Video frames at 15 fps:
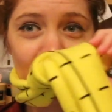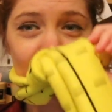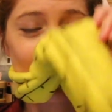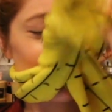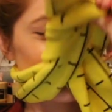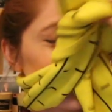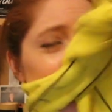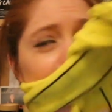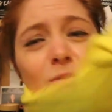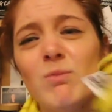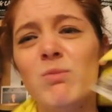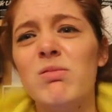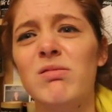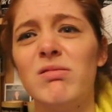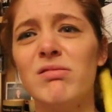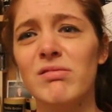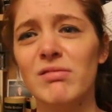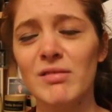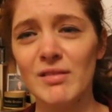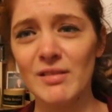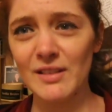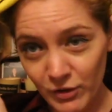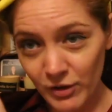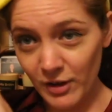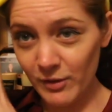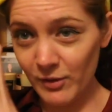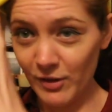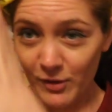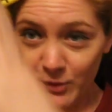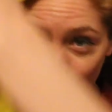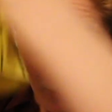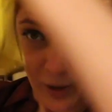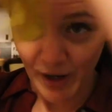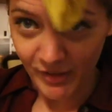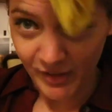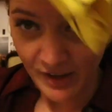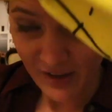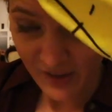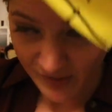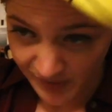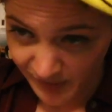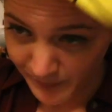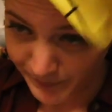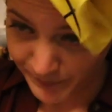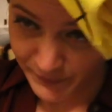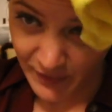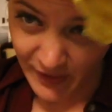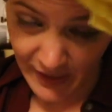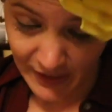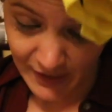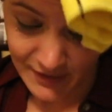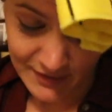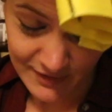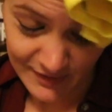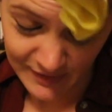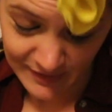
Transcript: Oh. Should I just wear it as a thing?